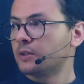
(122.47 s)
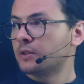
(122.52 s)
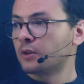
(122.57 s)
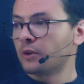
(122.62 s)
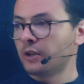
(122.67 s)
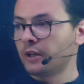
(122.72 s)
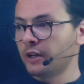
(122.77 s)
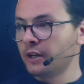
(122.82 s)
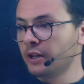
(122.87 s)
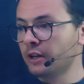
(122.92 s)

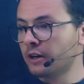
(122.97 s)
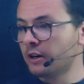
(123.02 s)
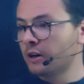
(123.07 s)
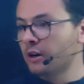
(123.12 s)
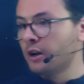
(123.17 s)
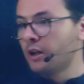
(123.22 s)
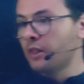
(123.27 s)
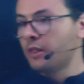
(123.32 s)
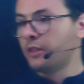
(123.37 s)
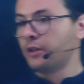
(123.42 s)
So
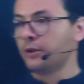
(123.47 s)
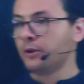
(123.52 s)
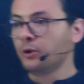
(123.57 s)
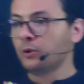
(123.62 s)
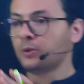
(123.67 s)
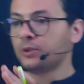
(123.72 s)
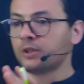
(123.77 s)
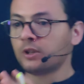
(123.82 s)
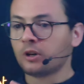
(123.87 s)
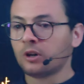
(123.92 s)
here the
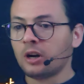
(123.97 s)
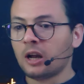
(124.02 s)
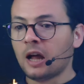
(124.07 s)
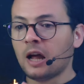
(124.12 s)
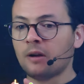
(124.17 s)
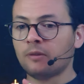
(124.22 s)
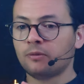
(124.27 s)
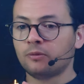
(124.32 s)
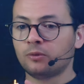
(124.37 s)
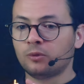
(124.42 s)
user
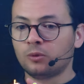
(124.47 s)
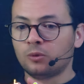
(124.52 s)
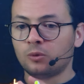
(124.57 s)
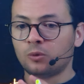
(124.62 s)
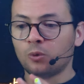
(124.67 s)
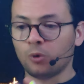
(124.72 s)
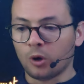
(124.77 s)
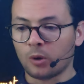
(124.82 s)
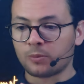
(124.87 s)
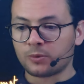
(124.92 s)
have
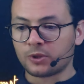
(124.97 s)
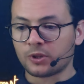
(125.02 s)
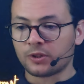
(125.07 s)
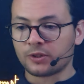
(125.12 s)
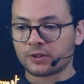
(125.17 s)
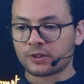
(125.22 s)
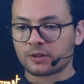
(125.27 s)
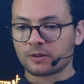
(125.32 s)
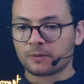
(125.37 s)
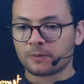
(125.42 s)
two
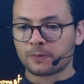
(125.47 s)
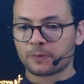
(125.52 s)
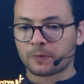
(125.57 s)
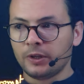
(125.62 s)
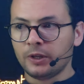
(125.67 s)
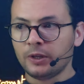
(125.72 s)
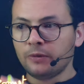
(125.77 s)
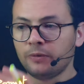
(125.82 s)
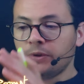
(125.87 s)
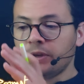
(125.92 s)
options.
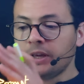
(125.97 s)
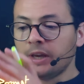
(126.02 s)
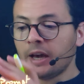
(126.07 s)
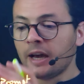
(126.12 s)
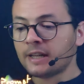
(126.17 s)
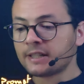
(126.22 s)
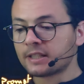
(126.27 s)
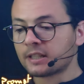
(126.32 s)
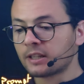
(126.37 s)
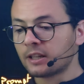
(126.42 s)
If he
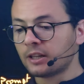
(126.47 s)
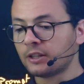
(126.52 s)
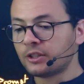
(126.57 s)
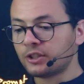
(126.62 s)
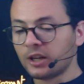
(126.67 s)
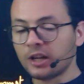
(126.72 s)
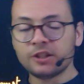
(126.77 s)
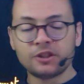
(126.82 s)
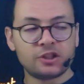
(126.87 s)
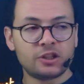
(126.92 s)
asks
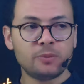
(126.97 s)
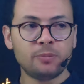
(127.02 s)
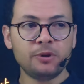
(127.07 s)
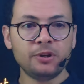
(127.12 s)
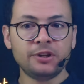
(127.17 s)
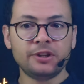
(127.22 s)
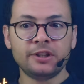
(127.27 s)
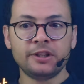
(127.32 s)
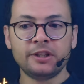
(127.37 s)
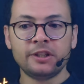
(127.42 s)

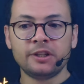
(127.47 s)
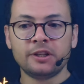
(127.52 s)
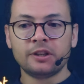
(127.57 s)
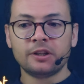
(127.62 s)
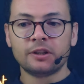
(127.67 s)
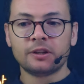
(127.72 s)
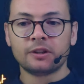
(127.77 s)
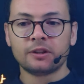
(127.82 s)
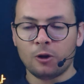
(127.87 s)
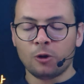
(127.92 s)
ChatGPT
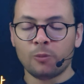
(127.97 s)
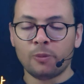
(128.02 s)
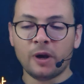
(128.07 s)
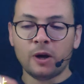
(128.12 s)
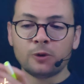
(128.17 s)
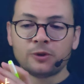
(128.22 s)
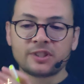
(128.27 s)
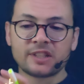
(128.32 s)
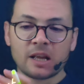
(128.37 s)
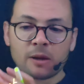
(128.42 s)

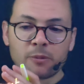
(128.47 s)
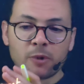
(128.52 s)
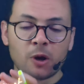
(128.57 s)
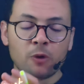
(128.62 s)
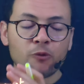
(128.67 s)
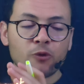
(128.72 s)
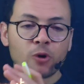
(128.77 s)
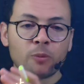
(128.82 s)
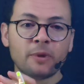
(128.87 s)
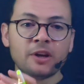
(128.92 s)
about some
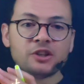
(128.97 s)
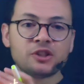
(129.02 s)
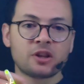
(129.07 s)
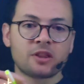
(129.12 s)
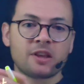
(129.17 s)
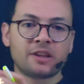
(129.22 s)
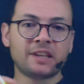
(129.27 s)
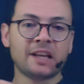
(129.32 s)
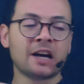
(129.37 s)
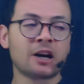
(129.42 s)

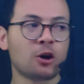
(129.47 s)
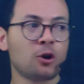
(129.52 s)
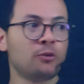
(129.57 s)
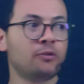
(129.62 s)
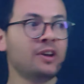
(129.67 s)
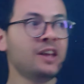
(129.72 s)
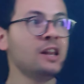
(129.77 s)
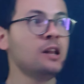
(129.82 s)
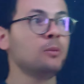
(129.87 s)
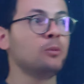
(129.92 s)
information that are
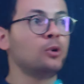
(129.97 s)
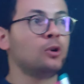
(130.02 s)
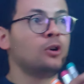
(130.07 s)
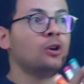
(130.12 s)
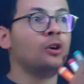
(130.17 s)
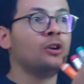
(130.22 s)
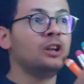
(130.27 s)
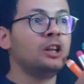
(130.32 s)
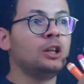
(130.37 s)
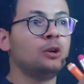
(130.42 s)
available
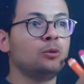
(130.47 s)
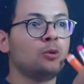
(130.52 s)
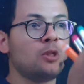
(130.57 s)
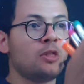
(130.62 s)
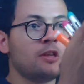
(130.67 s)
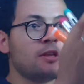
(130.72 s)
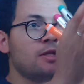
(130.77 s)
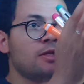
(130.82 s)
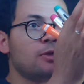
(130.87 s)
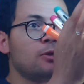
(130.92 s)
only
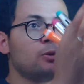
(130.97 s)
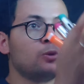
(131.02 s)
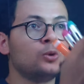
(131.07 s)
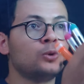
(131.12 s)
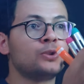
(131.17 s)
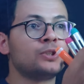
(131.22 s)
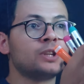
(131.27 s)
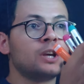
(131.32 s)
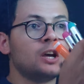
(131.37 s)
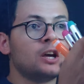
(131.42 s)
within
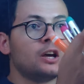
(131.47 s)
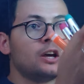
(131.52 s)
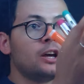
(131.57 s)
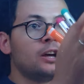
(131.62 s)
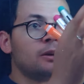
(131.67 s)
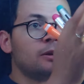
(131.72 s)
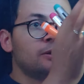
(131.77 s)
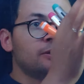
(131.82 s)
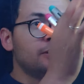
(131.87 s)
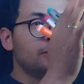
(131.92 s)
those
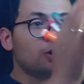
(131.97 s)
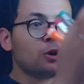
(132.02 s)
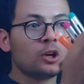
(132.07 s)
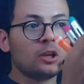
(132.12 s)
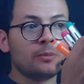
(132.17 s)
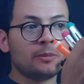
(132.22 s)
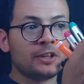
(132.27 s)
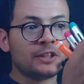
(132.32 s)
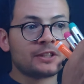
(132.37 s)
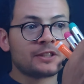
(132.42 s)
uh,
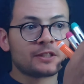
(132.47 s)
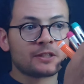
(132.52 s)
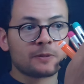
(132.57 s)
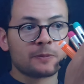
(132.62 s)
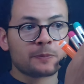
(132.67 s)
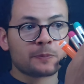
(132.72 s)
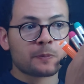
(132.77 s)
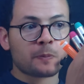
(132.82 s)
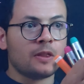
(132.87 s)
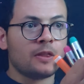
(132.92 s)
documents,
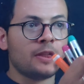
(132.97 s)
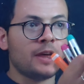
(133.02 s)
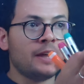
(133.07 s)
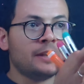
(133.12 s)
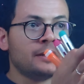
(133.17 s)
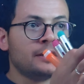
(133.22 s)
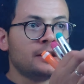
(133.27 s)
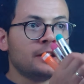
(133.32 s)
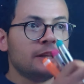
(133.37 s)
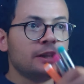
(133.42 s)

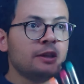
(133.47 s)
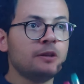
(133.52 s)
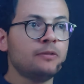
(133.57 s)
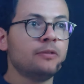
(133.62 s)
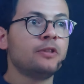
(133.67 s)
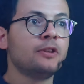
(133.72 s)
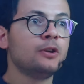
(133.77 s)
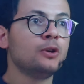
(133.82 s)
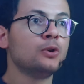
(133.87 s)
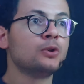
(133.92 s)
then
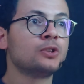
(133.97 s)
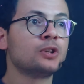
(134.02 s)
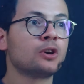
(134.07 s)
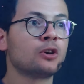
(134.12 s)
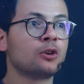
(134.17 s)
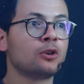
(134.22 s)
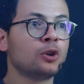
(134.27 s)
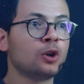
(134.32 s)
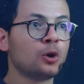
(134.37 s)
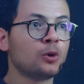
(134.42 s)
if the
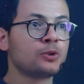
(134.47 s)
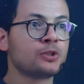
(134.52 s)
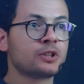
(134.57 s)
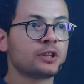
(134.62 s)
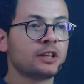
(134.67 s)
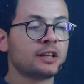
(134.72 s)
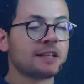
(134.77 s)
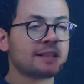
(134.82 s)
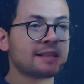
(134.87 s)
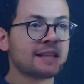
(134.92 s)
user
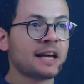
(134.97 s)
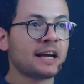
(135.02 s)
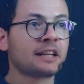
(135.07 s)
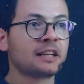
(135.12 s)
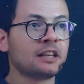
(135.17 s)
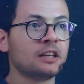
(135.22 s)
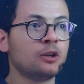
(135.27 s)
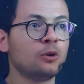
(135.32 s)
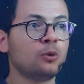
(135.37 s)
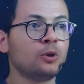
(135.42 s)
knows
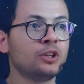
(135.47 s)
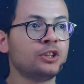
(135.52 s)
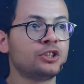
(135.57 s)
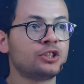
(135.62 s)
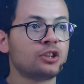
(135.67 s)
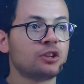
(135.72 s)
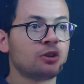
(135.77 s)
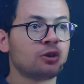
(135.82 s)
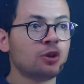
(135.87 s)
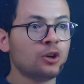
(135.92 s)
exactly
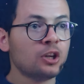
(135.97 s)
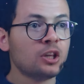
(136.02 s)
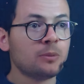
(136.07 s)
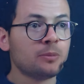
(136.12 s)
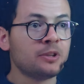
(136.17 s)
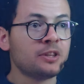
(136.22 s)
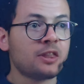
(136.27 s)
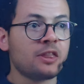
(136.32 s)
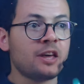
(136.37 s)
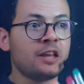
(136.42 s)
which
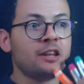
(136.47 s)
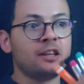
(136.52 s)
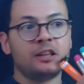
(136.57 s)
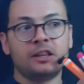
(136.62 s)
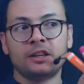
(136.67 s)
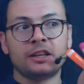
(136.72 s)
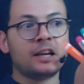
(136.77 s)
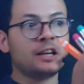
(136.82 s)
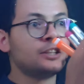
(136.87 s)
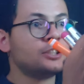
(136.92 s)
document, then
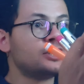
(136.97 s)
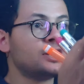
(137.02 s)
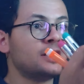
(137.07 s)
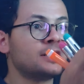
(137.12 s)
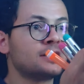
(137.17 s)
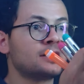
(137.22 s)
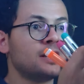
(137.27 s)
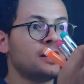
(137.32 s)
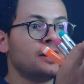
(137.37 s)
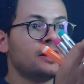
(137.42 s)
he can
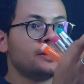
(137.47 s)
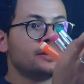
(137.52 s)
just